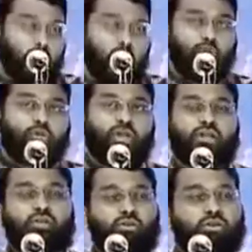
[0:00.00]
You see,
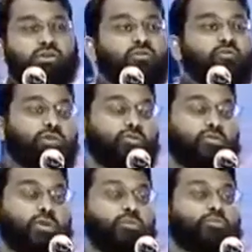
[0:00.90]
there is a difference
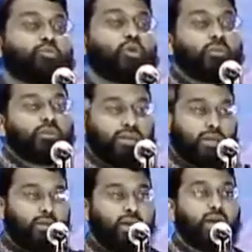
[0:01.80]
between
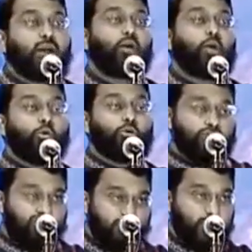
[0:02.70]
promising, making an oath
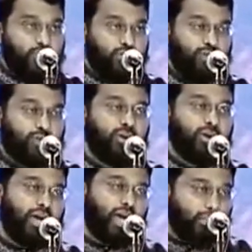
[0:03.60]
never to return,
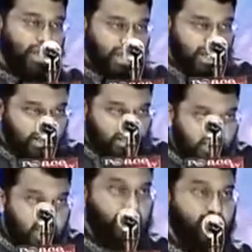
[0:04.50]
and making an
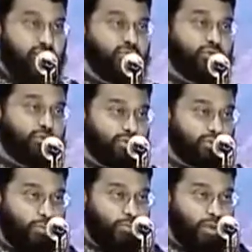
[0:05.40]
intention never to
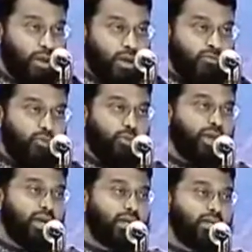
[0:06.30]
return. If you
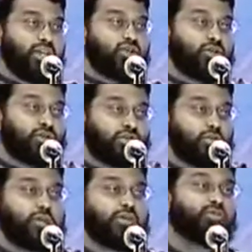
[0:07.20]
make an intention, this is
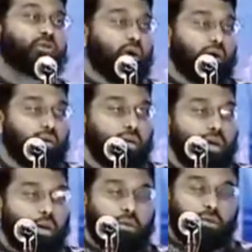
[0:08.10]
what is required.
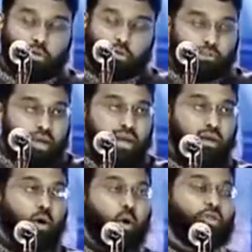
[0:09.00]
But when you make
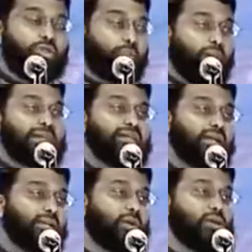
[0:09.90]
an oath
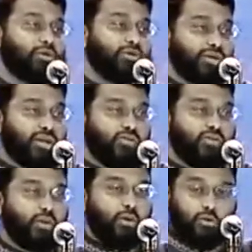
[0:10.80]
binding upon yourself,
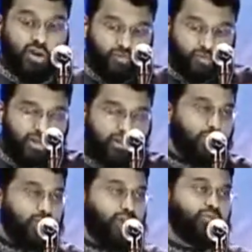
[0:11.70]
you have placed
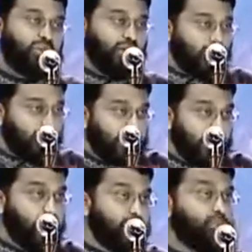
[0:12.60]
yourself in a little
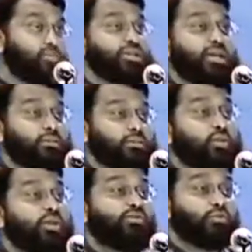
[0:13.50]
bit of a predicament.
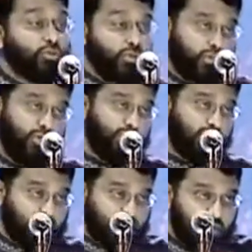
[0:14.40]
What if you do return to
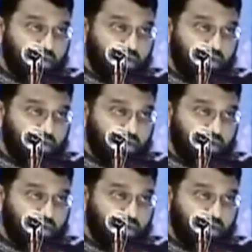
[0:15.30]
the sin?